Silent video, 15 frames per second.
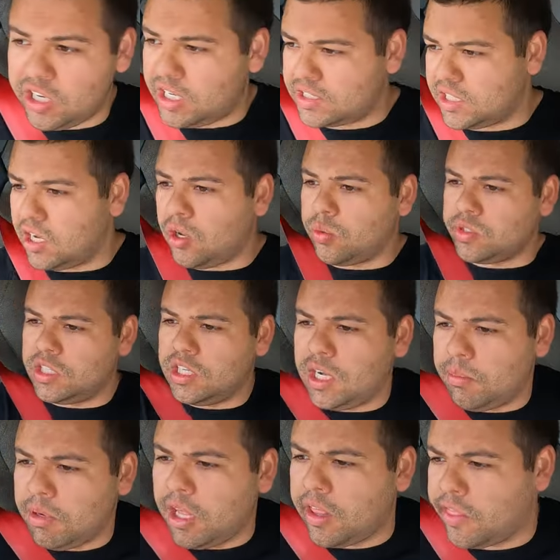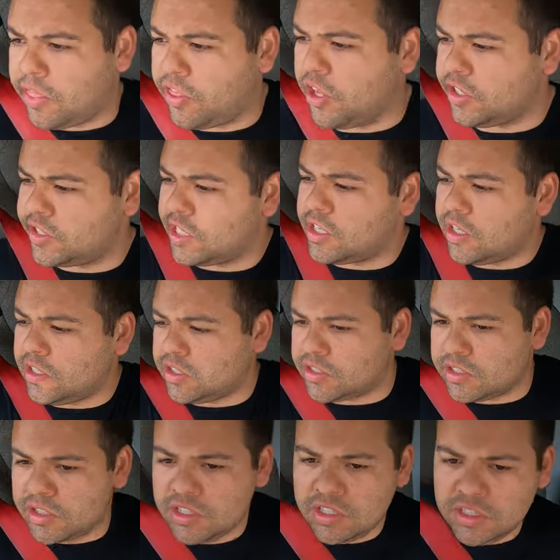tractor holding up like 30
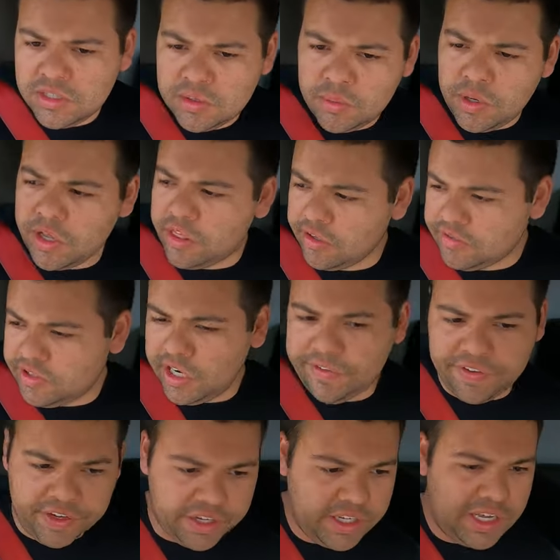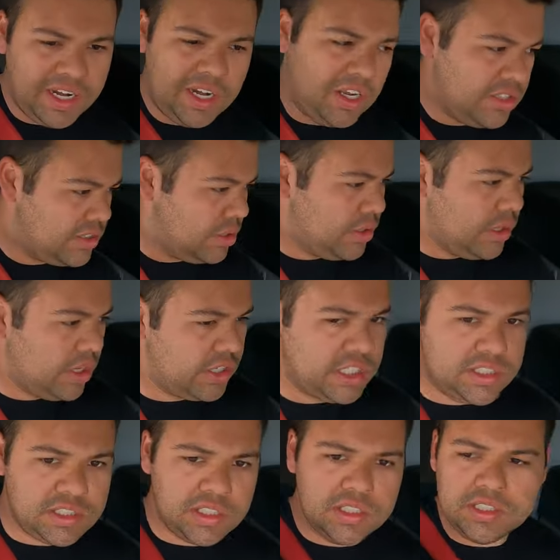cars worth of traffic and like two
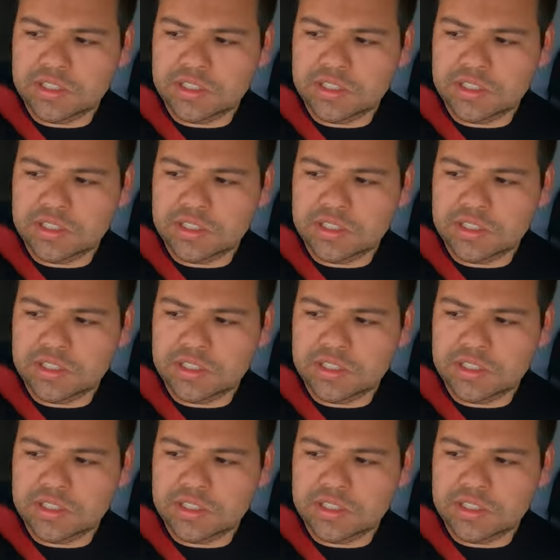lorries.